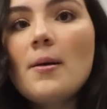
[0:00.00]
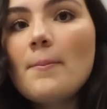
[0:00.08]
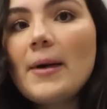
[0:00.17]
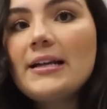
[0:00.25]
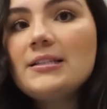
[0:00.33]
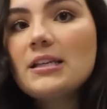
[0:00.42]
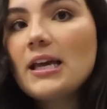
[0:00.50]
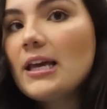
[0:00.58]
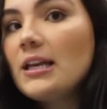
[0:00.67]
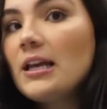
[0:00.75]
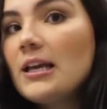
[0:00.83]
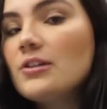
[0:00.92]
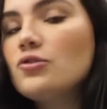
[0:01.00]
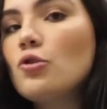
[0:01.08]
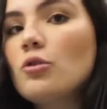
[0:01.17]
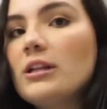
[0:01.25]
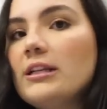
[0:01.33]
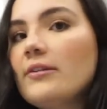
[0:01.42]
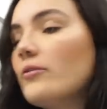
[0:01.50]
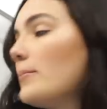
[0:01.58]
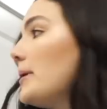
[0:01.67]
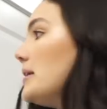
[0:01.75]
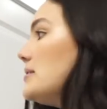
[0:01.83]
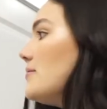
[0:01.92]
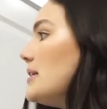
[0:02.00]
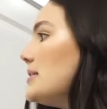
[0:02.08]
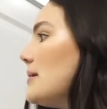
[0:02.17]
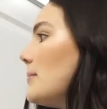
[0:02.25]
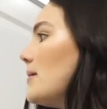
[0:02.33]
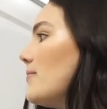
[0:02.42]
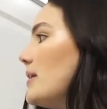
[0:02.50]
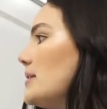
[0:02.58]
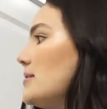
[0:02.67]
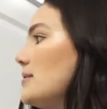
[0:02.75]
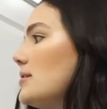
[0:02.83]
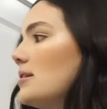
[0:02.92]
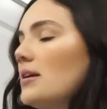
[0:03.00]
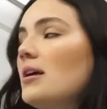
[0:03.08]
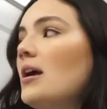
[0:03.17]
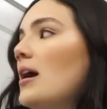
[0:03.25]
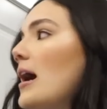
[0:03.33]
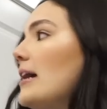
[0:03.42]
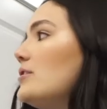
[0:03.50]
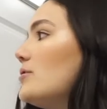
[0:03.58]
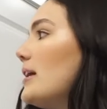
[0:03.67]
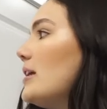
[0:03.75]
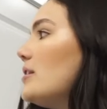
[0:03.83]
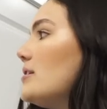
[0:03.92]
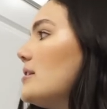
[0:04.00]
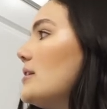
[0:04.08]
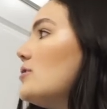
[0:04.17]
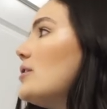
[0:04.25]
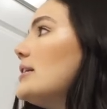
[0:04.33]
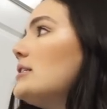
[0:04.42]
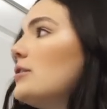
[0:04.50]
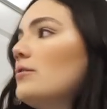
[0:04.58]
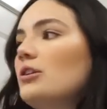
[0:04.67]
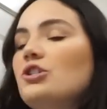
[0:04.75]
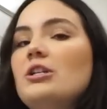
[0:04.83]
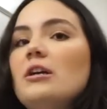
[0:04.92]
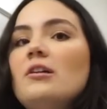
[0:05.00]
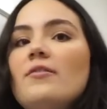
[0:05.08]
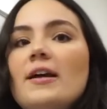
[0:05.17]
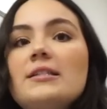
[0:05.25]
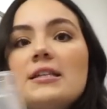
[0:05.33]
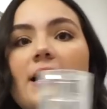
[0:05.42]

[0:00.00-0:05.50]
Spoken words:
My skin is totally different because of these, I'm convinced. I do like their sunscreen too, the Sheer Defense.